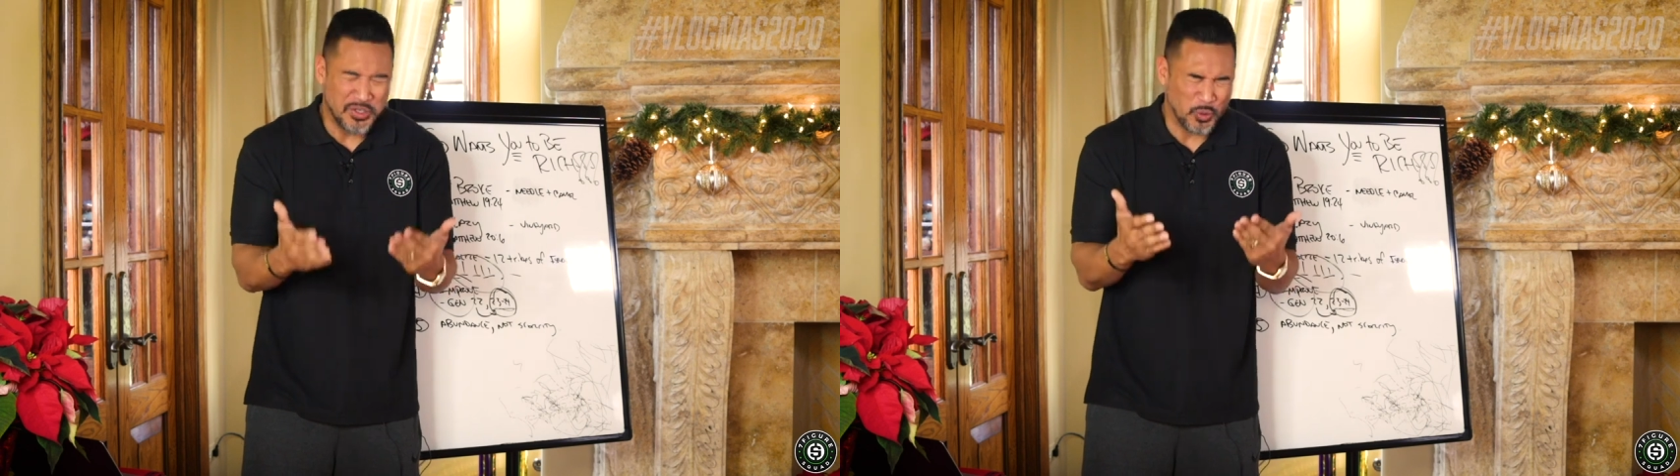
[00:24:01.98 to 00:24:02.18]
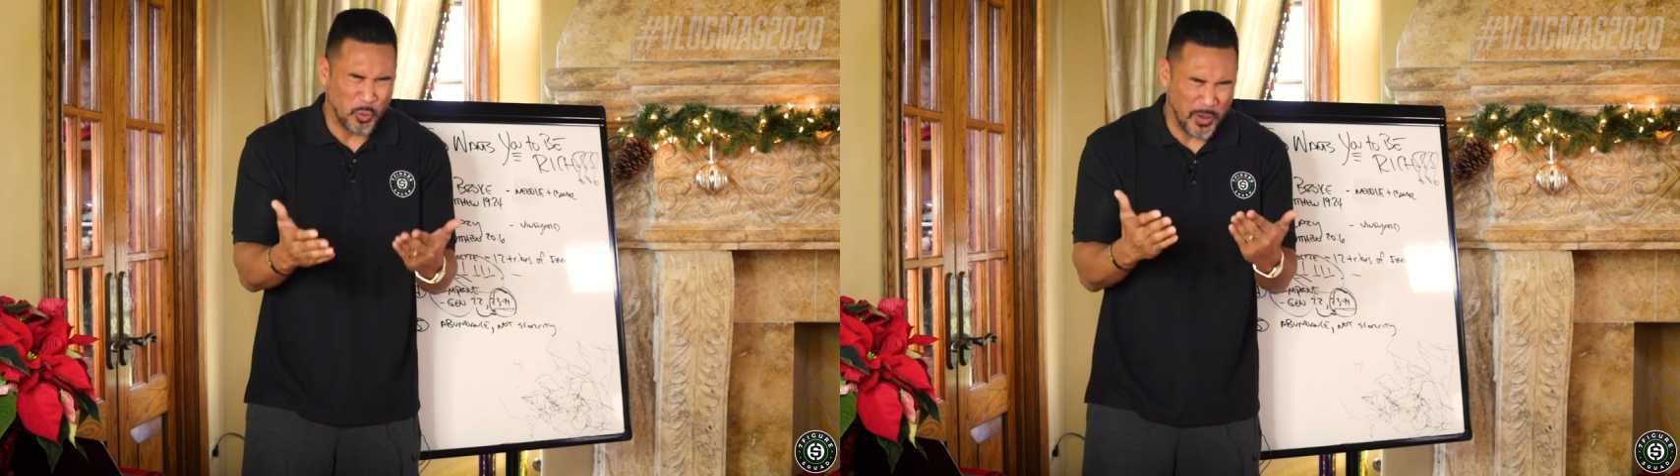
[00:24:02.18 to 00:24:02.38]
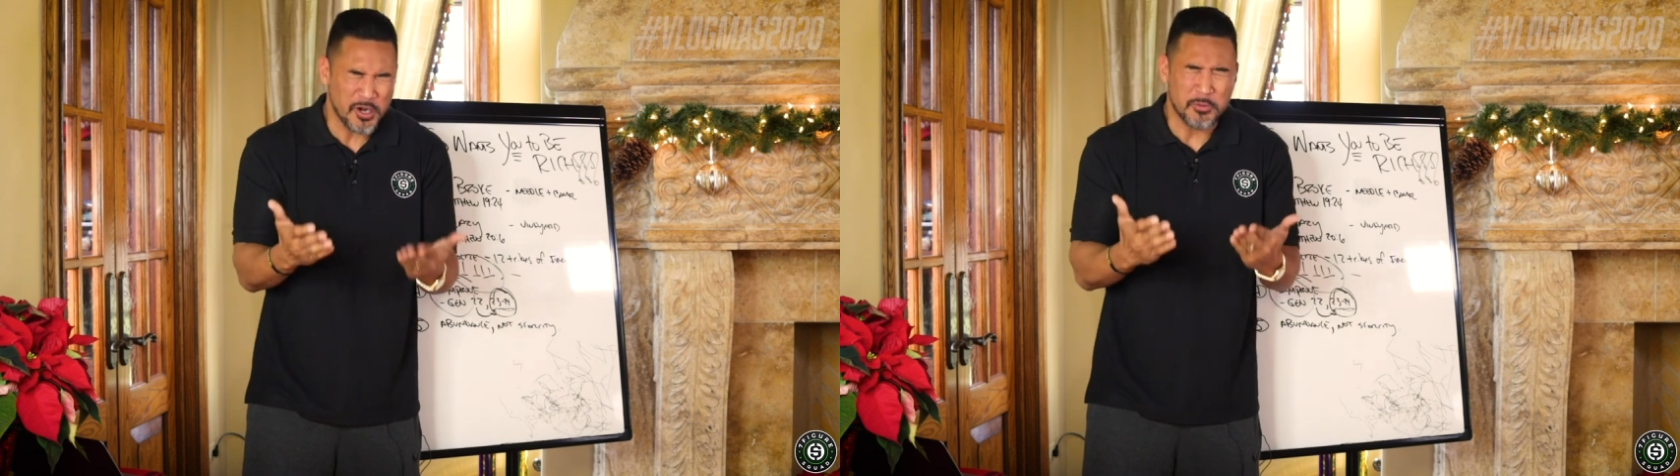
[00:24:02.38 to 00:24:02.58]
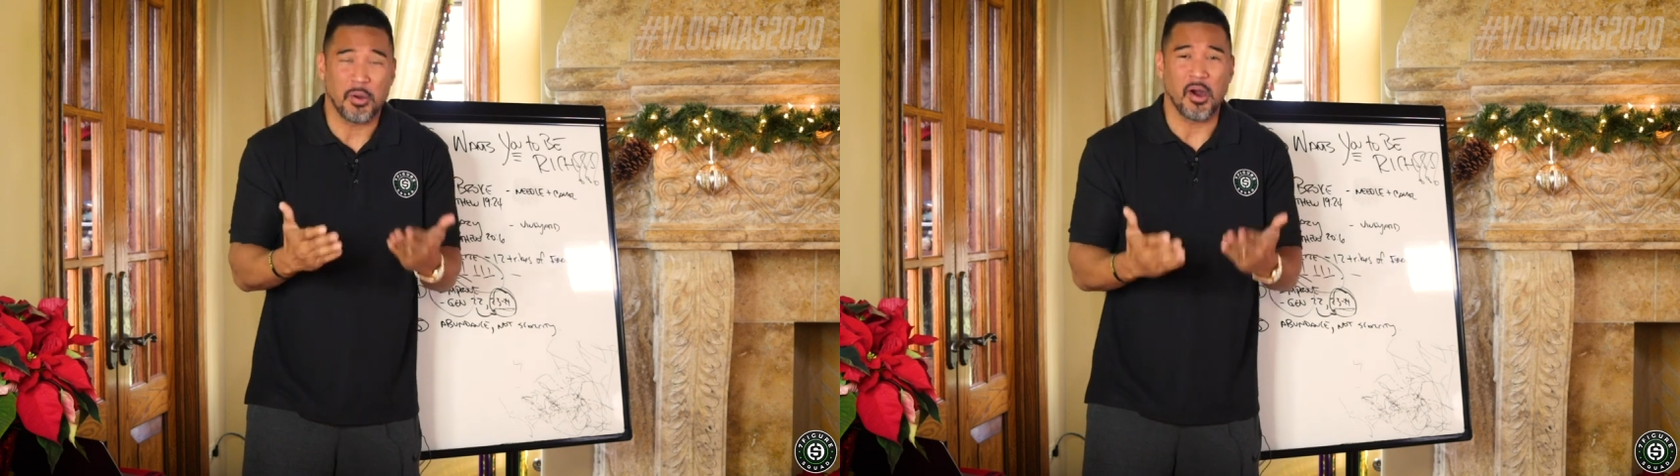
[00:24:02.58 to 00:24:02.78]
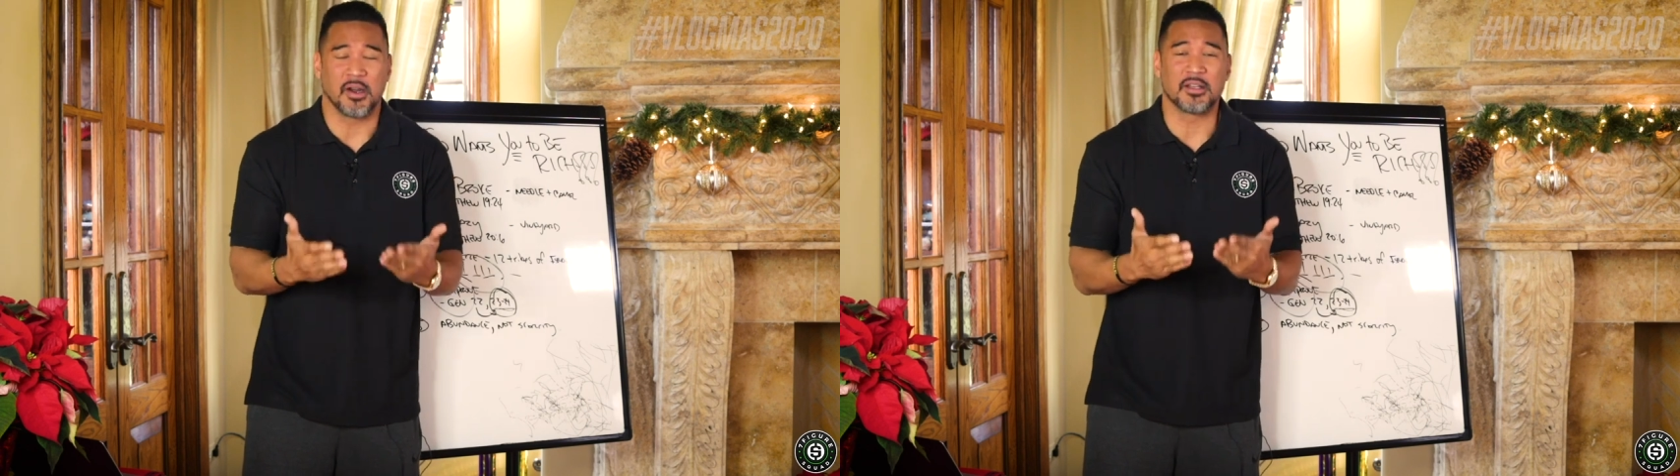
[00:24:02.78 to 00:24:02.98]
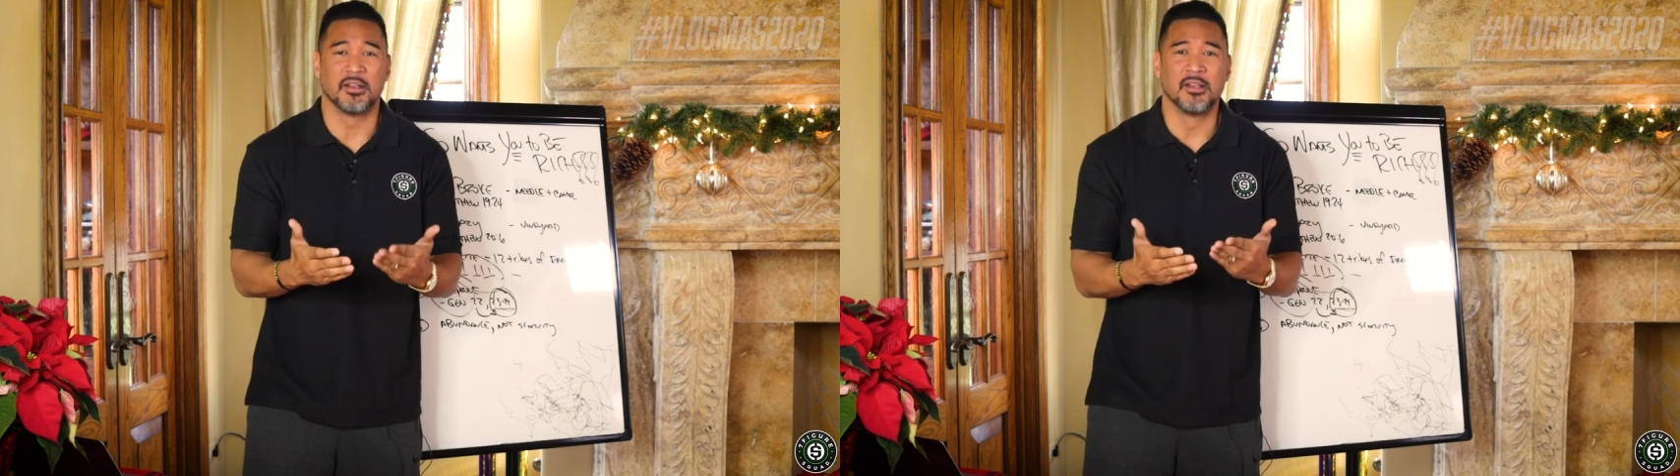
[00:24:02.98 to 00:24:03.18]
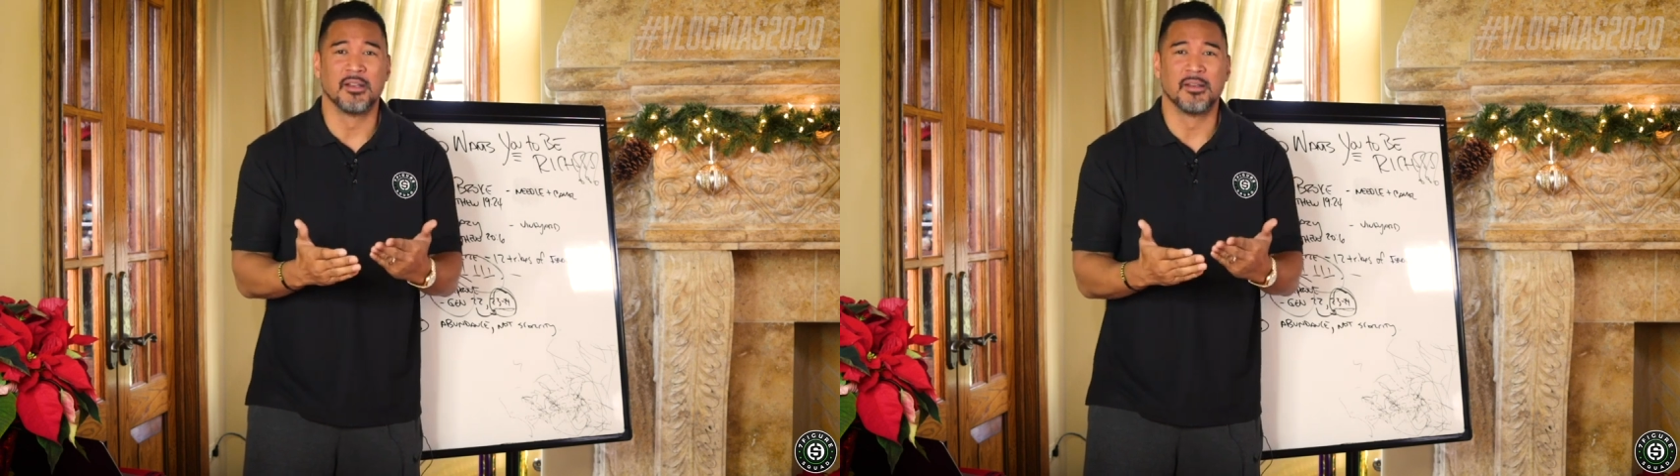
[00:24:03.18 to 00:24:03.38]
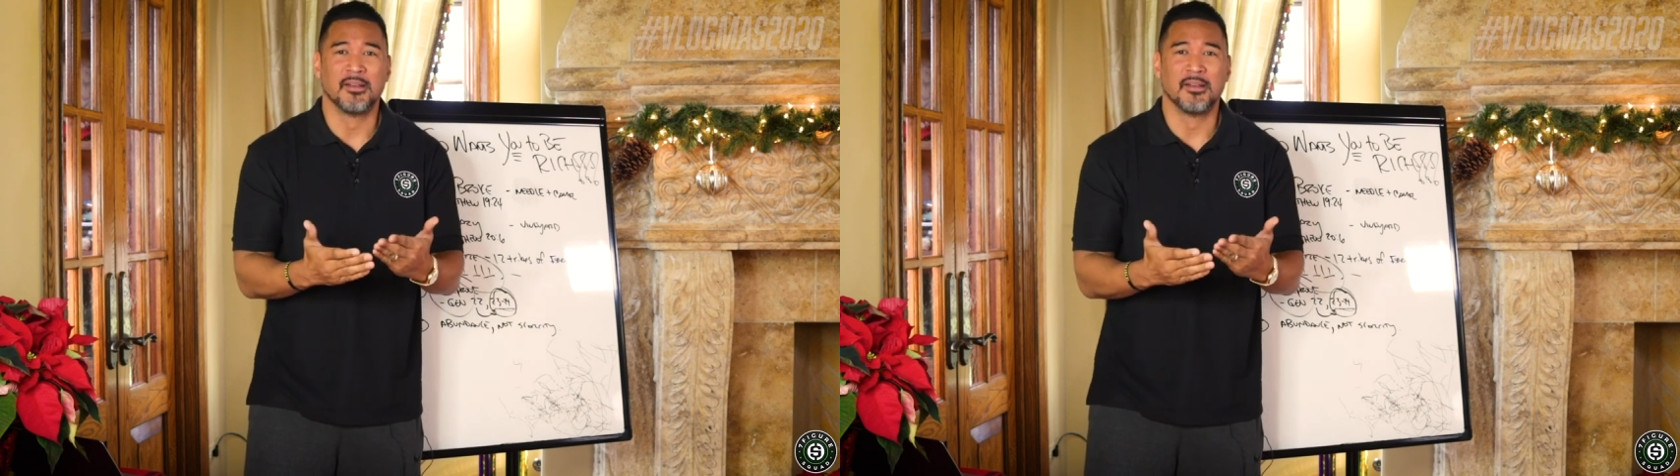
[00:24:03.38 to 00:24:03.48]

Here's a weird part.